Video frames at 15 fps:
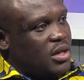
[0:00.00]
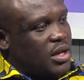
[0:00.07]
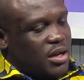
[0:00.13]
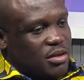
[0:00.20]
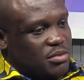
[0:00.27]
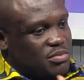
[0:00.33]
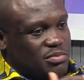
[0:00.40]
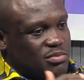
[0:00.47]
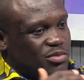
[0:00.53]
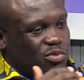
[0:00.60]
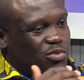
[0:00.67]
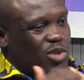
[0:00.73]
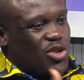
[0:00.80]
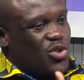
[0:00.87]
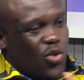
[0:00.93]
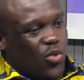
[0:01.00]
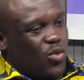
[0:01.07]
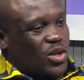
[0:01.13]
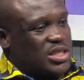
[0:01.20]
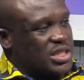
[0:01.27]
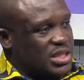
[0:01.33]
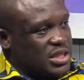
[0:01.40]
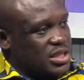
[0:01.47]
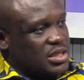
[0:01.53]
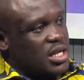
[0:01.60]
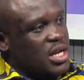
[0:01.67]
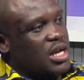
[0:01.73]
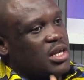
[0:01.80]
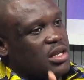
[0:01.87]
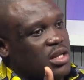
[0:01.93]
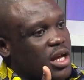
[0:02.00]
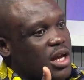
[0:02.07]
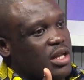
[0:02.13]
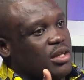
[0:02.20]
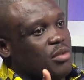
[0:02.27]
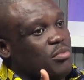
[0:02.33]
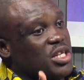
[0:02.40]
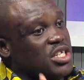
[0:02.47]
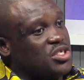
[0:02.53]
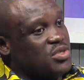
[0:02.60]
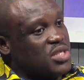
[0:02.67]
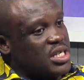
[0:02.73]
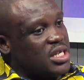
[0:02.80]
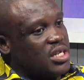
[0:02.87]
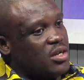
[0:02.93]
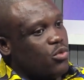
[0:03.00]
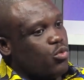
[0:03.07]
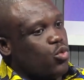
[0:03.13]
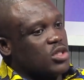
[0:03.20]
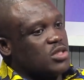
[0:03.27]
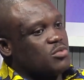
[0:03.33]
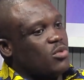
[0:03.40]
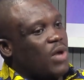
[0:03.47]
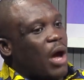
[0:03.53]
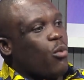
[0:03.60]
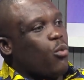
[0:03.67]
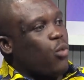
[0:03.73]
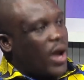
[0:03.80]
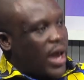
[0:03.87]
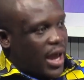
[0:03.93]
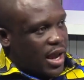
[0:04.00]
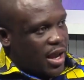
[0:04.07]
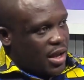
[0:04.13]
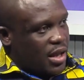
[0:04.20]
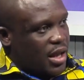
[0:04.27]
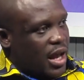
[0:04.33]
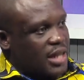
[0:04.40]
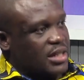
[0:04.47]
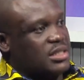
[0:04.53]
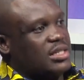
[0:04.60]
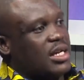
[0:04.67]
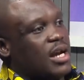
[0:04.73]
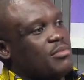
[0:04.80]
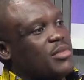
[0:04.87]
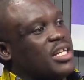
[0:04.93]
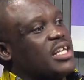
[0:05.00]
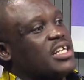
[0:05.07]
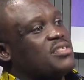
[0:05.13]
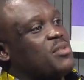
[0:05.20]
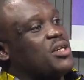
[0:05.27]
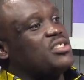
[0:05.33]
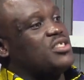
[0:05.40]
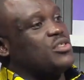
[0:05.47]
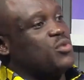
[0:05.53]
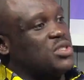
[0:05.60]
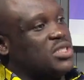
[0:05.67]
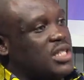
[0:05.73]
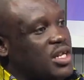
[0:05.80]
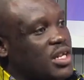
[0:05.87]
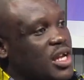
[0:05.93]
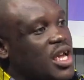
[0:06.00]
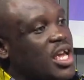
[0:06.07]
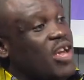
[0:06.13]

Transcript: Um, we know what it is. The, the ministry was aware at the time that the expansion was done.